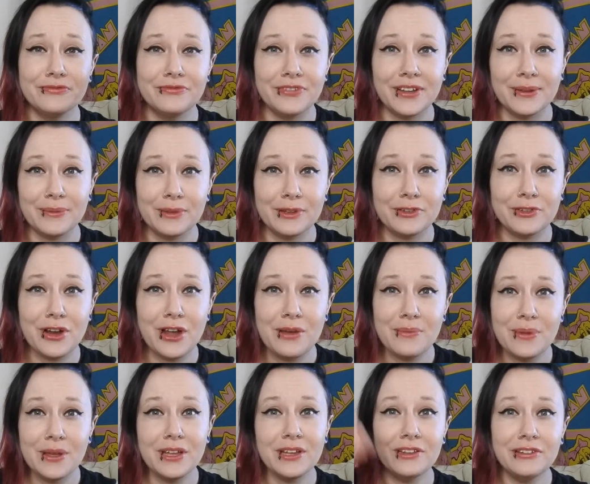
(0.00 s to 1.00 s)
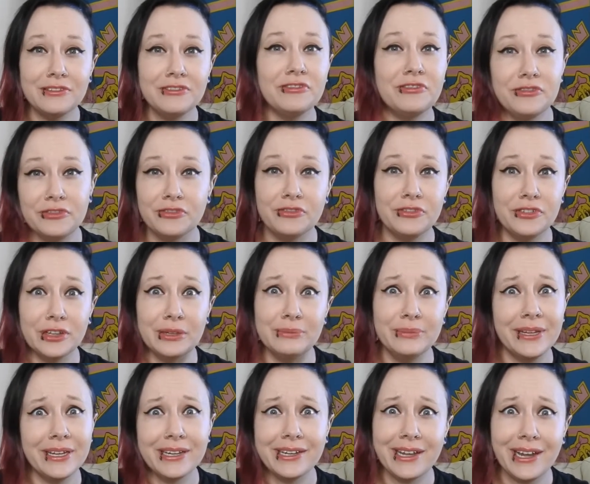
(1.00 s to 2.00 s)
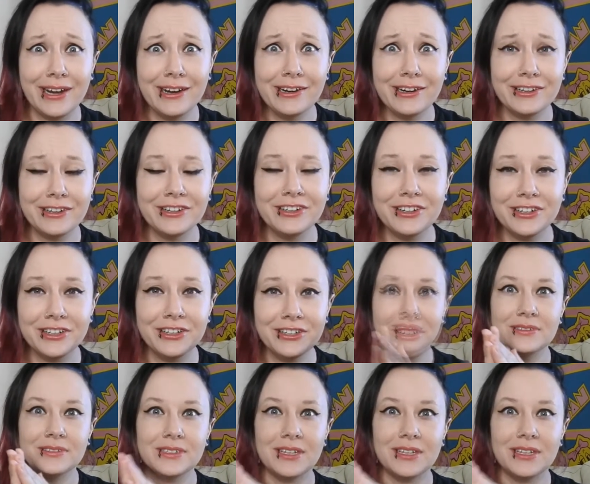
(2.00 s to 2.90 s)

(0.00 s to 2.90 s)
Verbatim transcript: Family drama, film geek character,